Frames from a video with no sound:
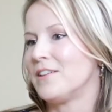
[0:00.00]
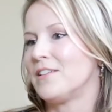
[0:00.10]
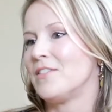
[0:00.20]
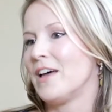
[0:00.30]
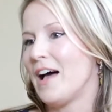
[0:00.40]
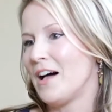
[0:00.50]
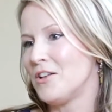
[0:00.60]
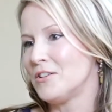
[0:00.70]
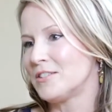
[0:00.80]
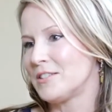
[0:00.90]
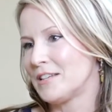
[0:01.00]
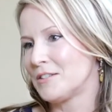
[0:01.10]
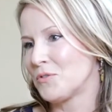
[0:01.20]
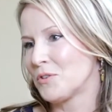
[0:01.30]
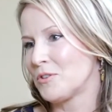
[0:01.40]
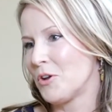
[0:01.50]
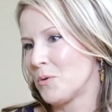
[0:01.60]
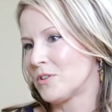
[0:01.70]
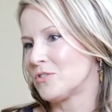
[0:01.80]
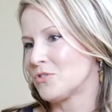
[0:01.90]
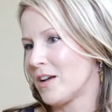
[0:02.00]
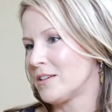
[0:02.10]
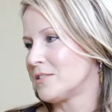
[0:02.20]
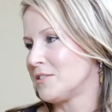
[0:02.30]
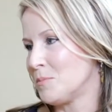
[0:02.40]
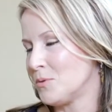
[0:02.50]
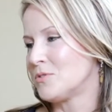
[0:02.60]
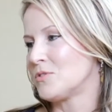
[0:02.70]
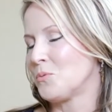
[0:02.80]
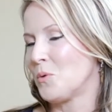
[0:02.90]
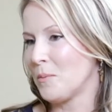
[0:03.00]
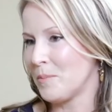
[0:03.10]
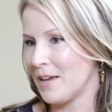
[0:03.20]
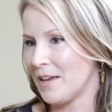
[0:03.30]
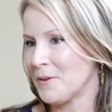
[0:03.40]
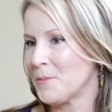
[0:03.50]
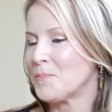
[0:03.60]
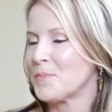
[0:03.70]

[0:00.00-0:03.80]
The L stands for lower stress to boost well-being.